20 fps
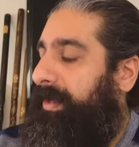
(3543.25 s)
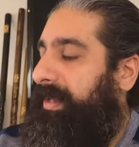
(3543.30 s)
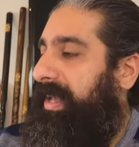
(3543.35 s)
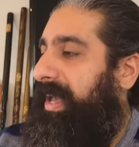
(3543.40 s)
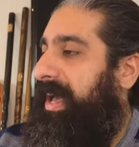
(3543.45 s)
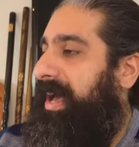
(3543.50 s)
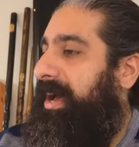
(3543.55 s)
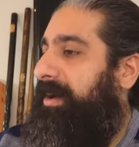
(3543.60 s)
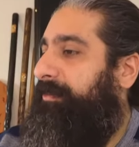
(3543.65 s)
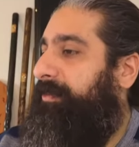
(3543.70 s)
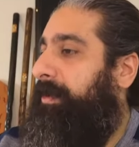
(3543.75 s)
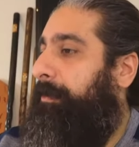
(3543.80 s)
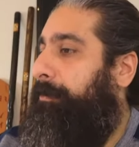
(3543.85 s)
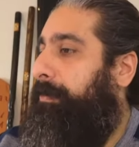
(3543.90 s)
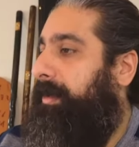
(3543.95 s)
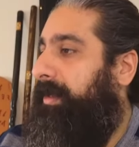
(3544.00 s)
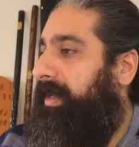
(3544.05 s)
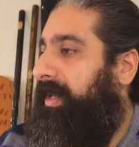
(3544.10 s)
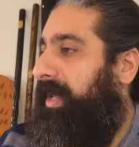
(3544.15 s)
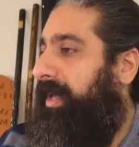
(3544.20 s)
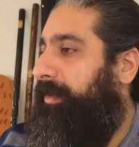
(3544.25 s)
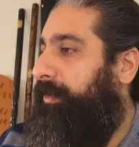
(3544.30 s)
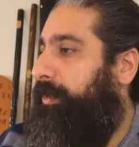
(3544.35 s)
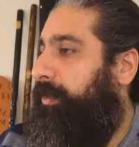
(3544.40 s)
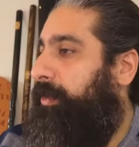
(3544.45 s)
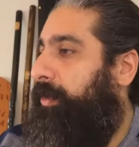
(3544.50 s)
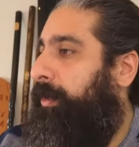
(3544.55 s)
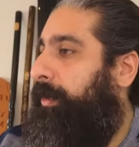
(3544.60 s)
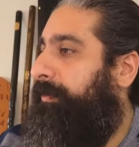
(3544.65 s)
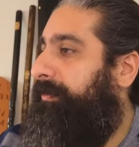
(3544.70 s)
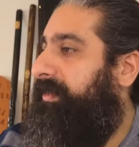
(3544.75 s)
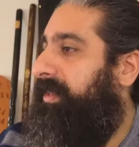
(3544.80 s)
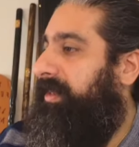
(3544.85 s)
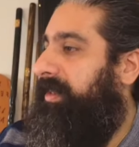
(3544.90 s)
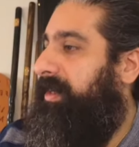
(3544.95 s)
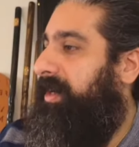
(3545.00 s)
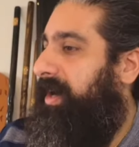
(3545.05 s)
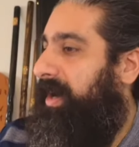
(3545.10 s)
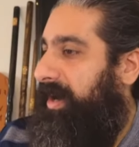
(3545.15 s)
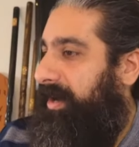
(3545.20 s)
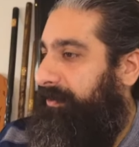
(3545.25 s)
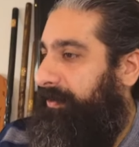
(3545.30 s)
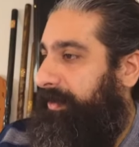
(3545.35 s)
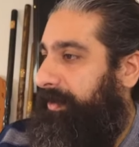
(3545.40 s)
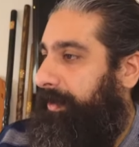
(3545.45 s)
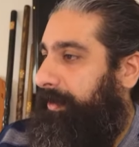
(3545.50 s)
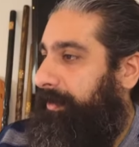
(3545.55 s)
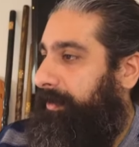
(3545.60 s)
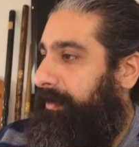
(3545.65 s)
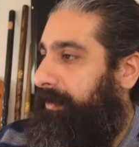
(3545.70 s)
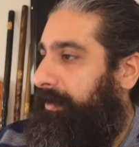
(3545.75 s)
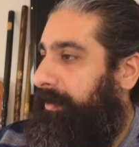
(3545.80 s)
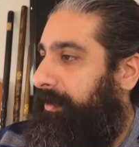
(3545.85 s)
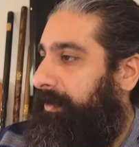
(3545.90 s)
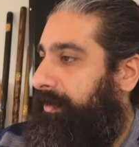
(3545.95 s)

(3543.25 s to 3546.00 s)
We have the blood of the covenant,